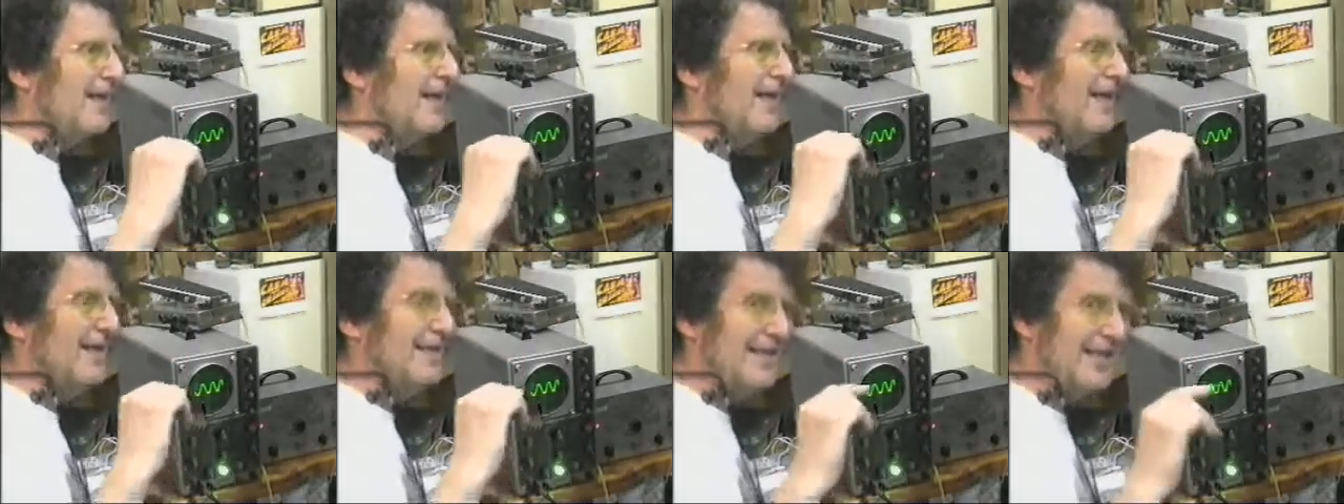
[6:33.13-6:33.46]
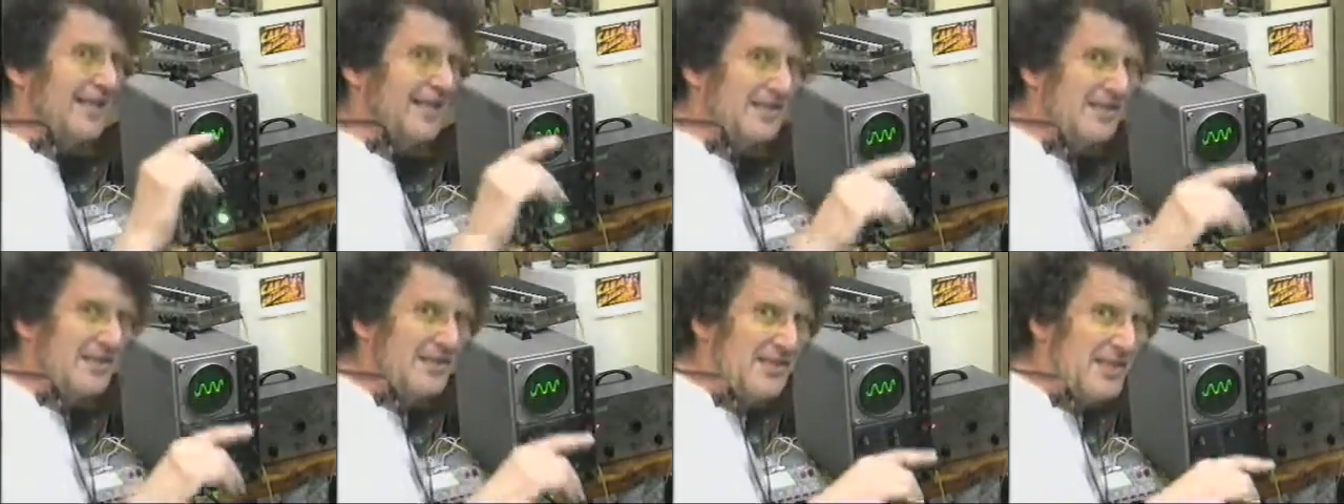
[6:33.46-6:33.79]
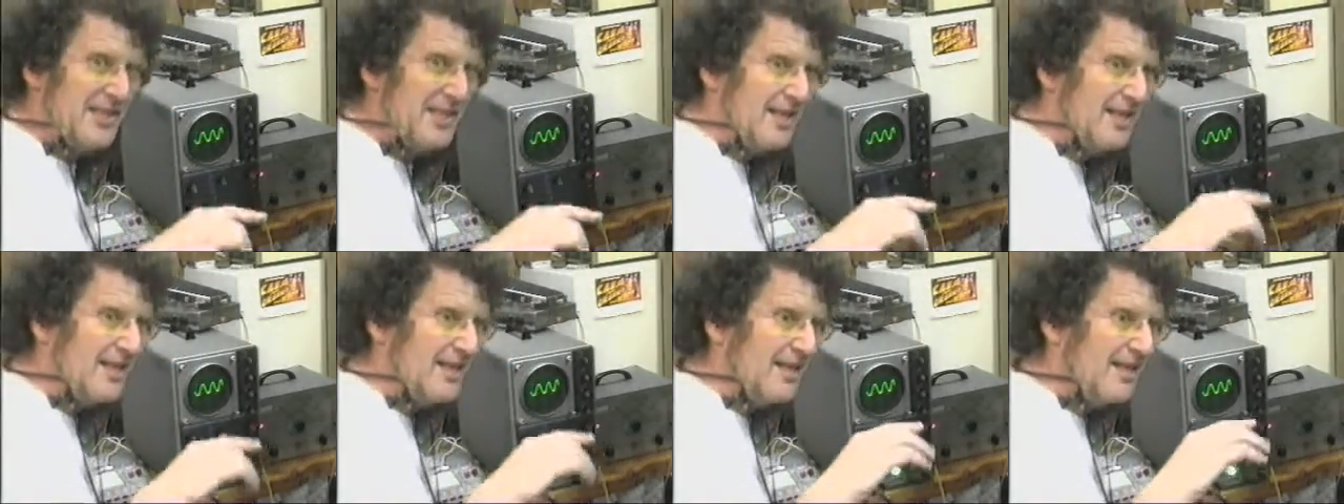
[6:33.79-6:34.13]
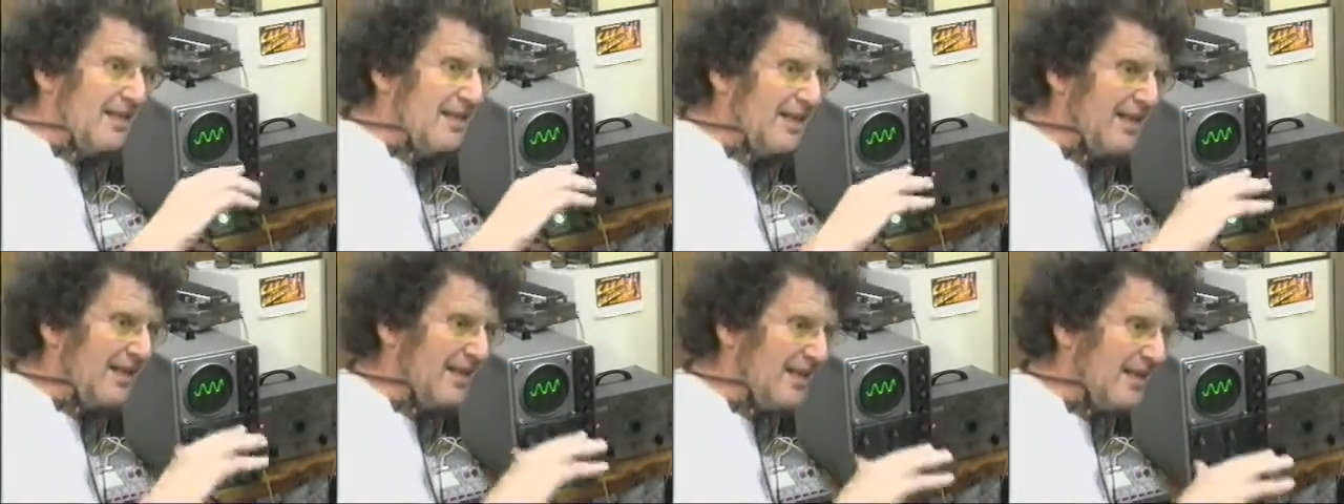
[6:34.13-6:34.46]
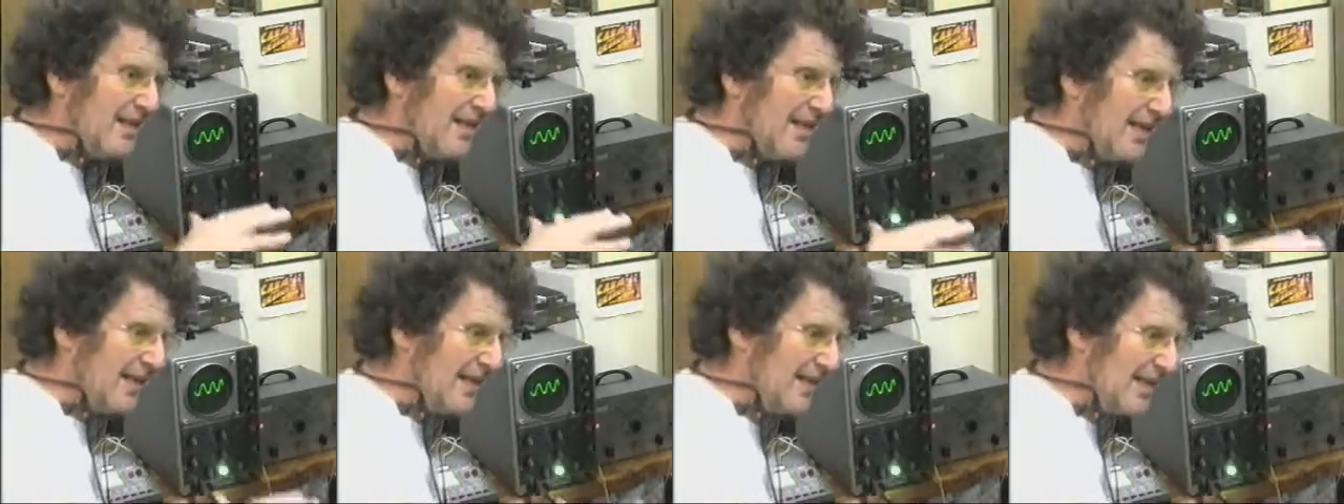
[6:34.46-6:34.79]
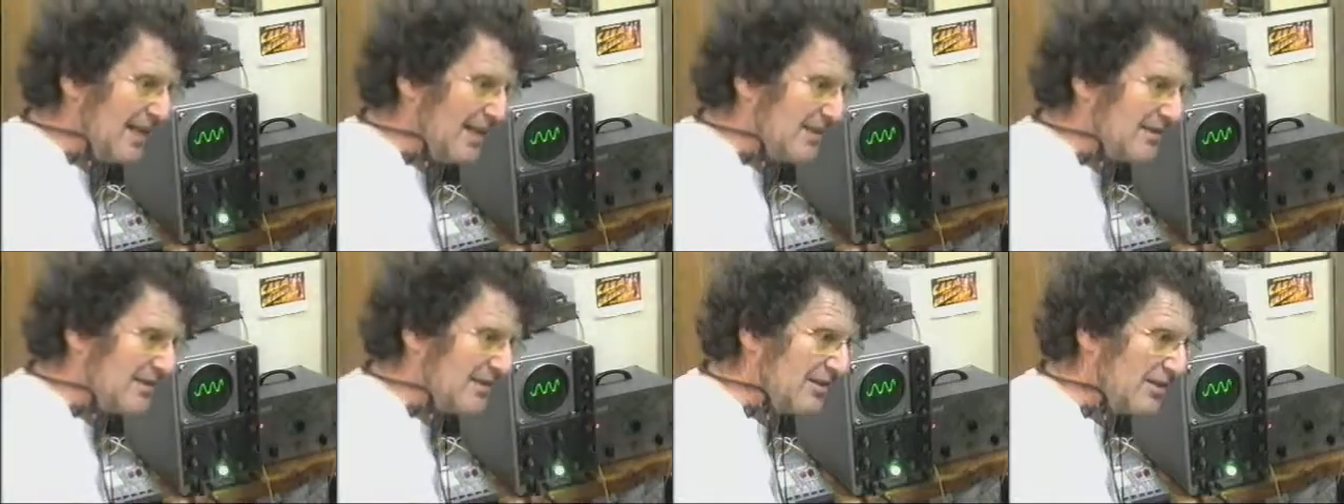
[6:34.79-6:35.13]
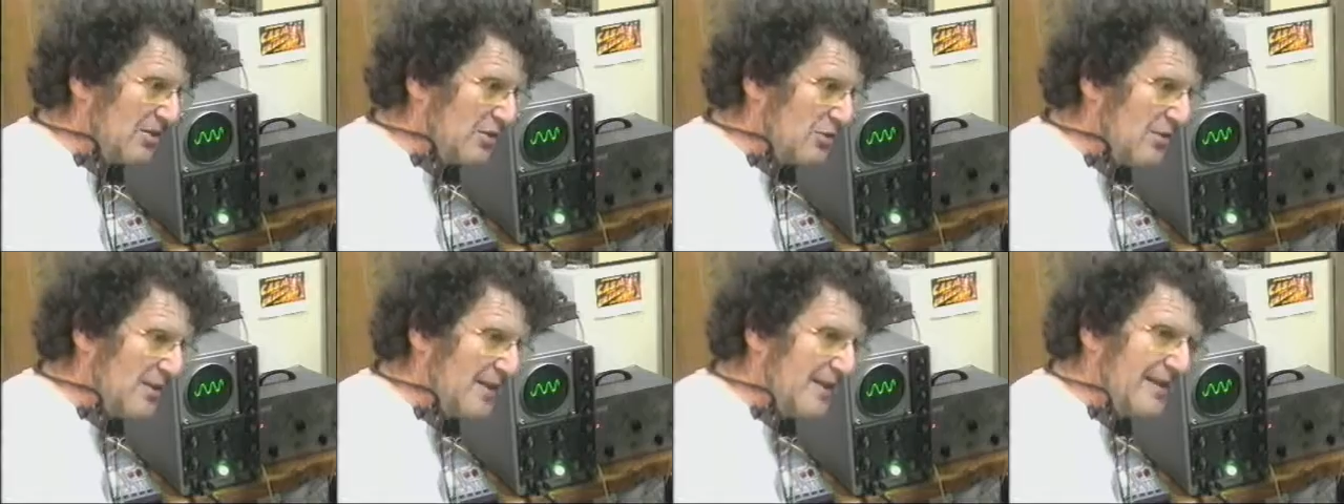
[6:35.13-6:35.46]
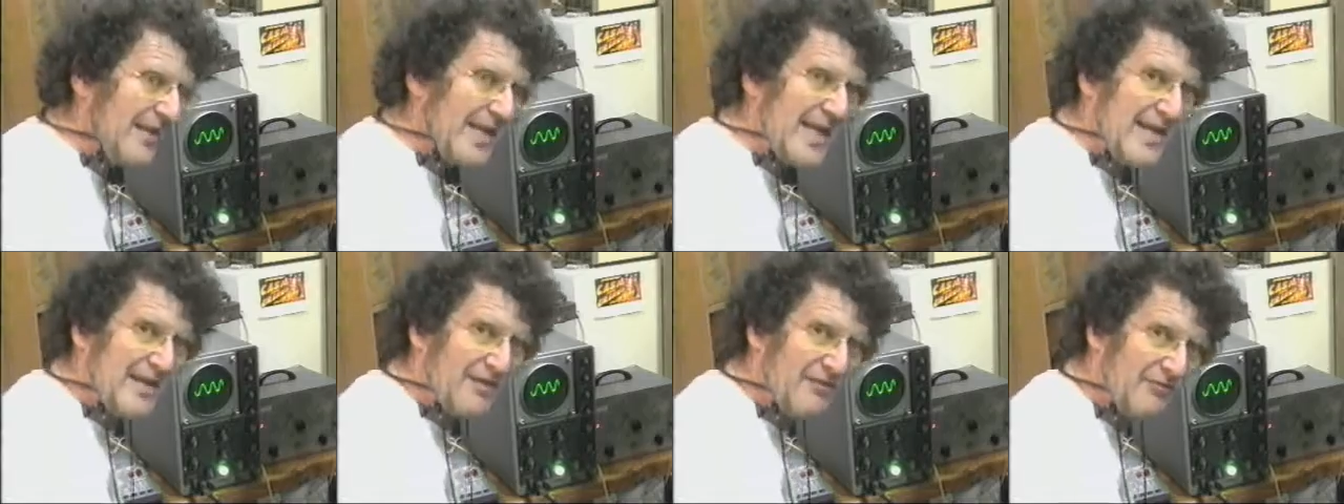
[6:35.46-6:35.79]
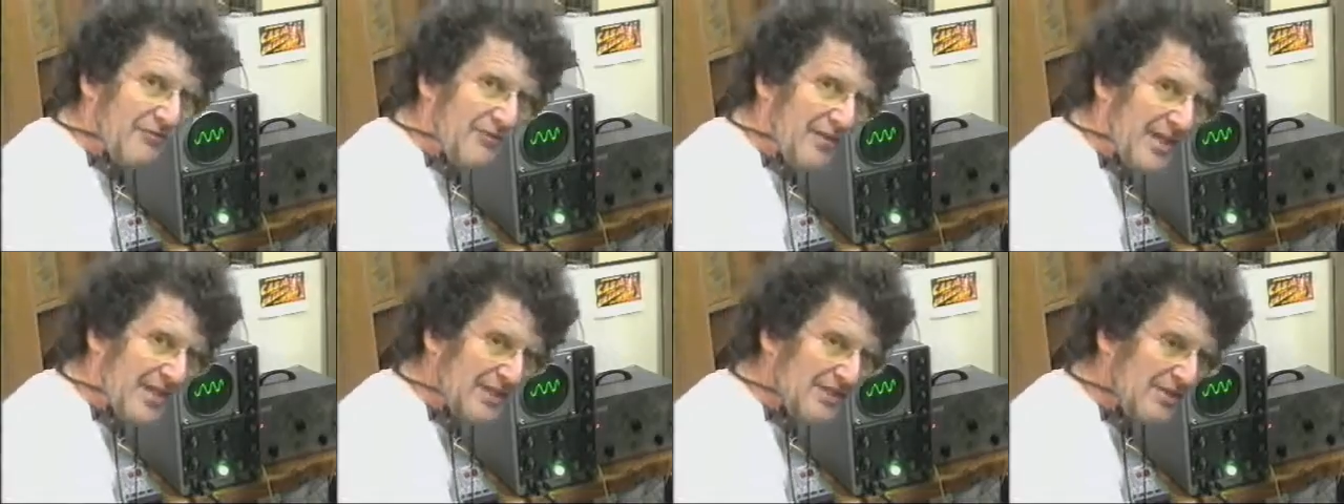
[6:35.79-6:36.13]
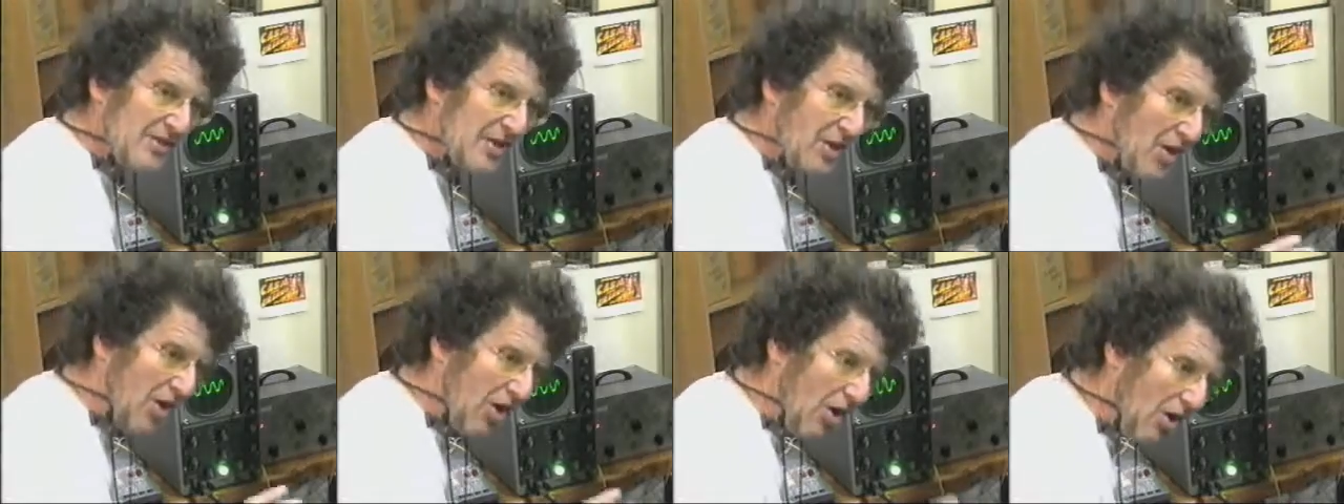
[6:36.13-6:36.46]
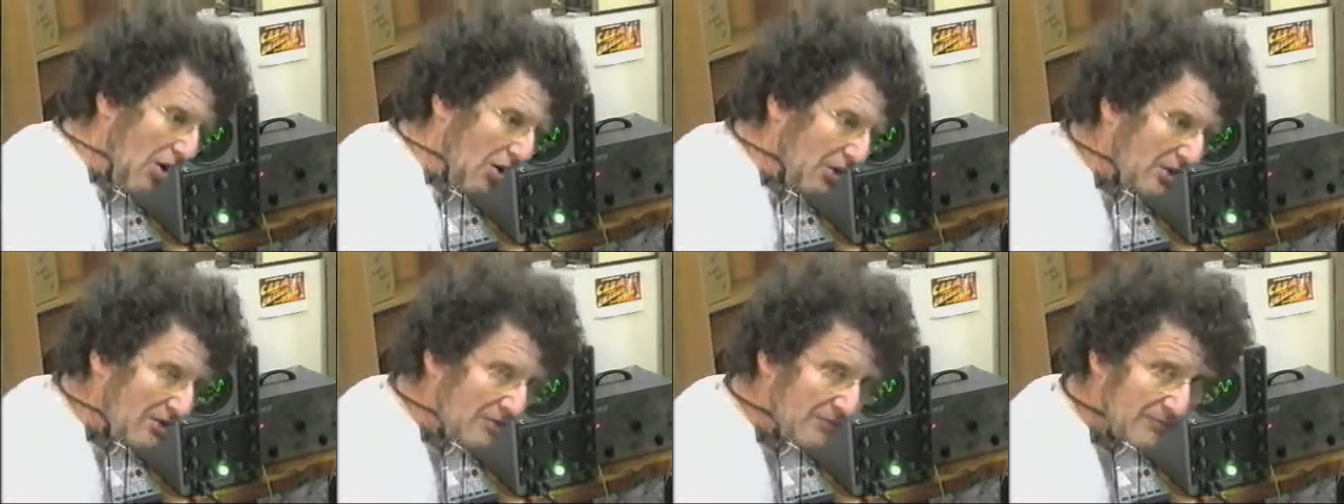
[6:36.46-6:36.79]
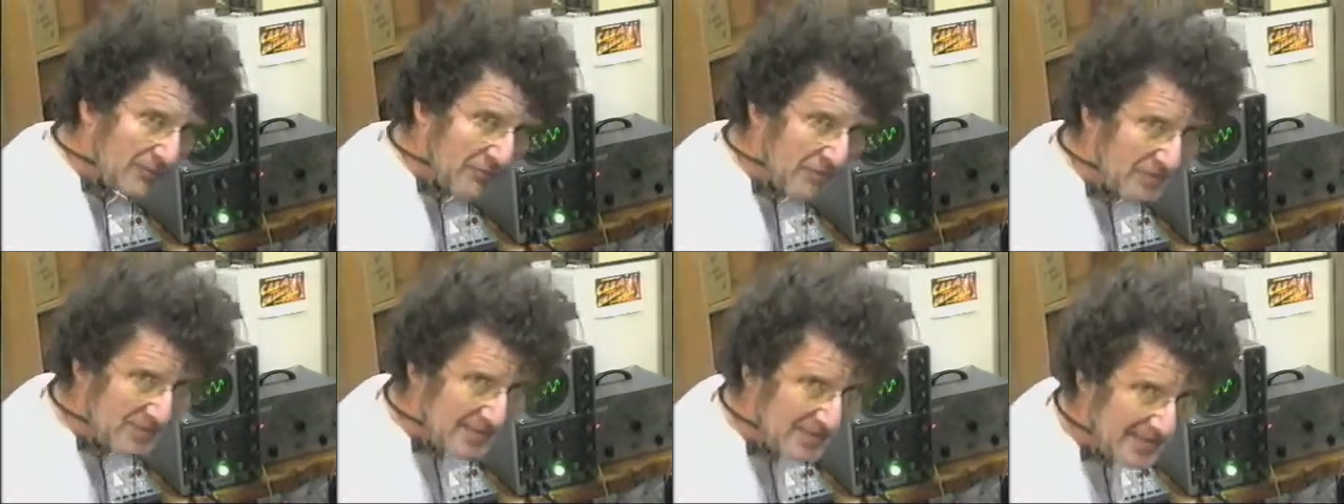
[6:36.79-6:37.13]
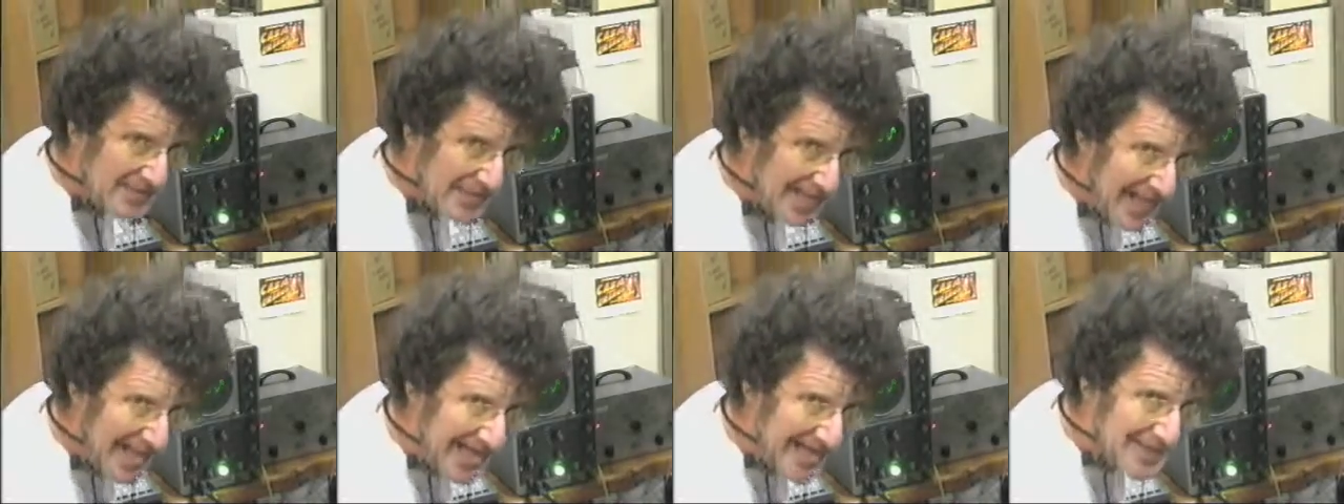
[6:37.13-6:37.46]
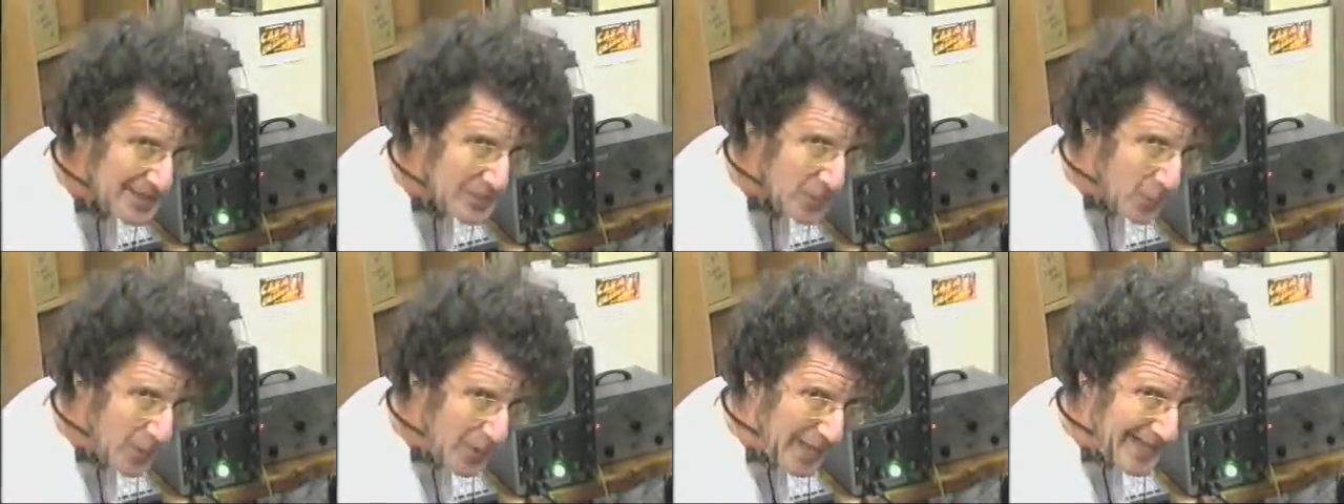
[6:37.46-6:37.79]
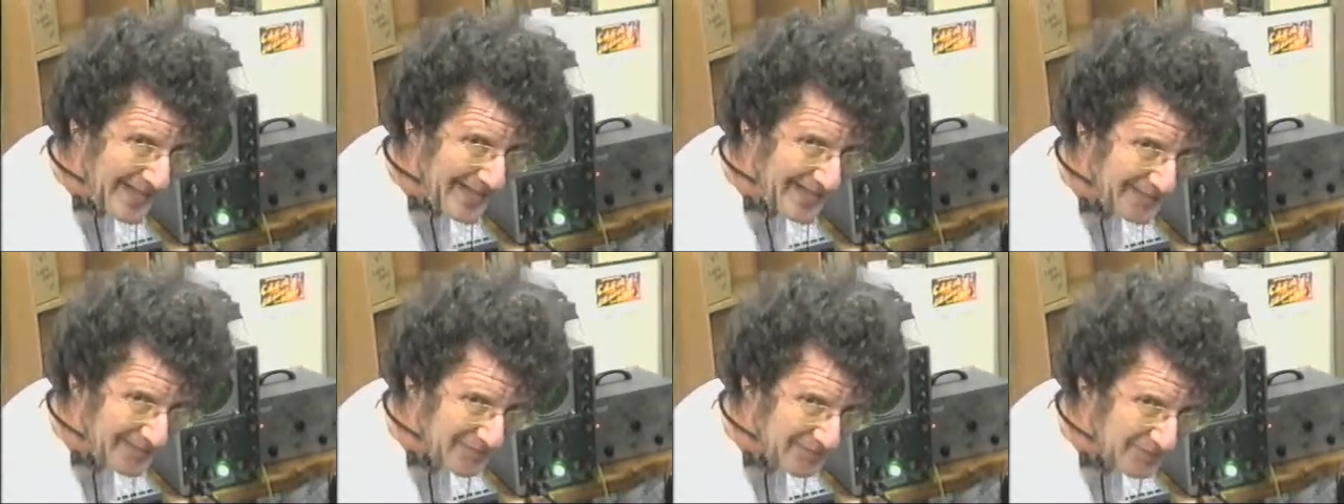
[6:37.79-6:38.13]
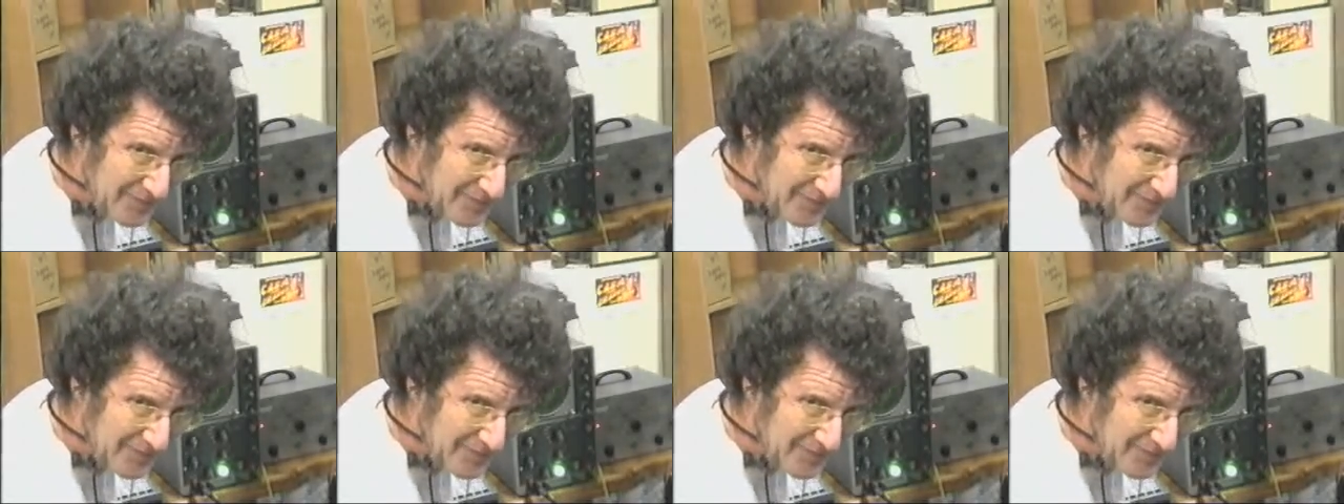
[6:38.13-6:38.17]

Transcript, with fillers: like I said, it's doing that effect to all of your sine waves.